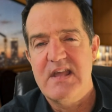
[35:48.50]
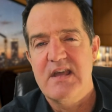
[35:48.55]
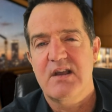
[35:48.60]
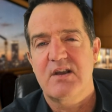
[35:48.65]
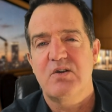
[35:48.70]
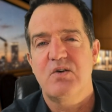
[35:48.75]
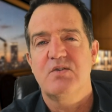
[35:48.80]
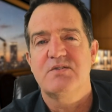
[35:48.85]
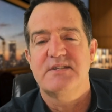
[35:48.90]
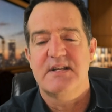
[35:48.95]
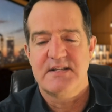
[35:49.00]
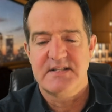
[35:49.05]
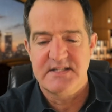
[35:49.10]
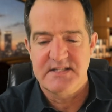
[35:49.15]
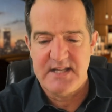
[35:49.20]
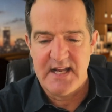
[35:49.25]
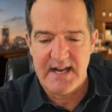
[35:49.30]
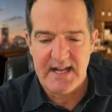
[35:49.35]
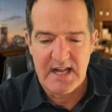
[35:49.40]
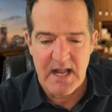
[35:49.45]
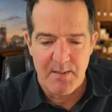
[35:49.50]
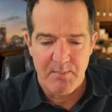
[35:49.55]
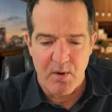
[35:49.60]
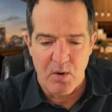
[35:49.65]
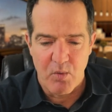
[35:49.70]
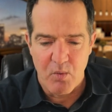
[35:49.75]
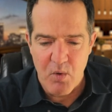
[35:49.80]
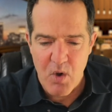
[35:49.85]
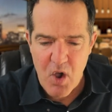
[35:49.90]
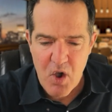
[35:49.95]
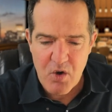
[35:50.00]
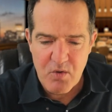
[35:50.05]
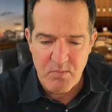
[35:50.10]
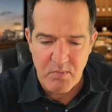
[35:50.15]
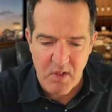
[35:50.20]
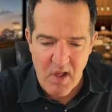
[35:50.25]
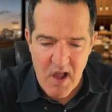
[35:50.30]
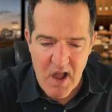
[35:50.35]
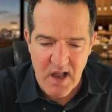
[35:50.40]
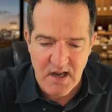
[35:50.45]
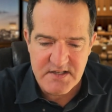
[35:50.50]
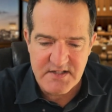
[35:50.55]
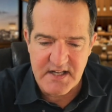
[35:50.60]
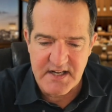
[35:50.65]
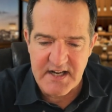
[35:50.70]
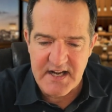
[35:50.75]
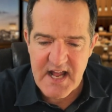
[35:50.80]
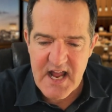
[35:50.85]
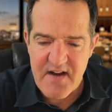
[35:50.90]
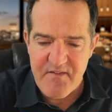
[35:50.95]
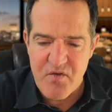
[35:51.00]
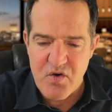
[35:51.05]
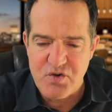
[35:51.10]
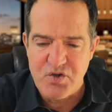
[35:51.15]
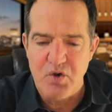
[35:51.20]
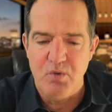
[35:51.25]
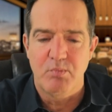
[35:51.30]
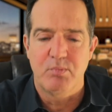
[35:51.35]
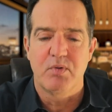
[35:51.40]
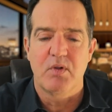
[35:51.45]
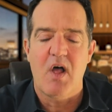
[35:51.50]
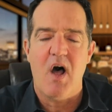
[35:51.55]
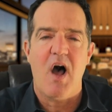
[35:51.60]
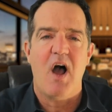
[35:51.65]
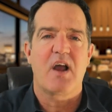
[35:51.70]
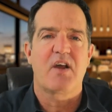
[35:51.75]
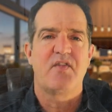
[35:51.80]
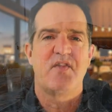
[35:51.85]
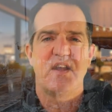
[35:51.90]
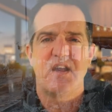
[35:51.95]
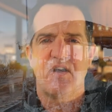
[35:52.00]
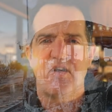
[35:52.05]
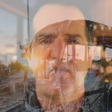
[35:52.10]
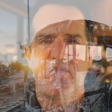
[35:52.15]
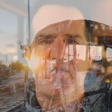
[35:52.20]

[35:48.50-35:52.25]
vehicles and setting up roadblocks in an effort to block the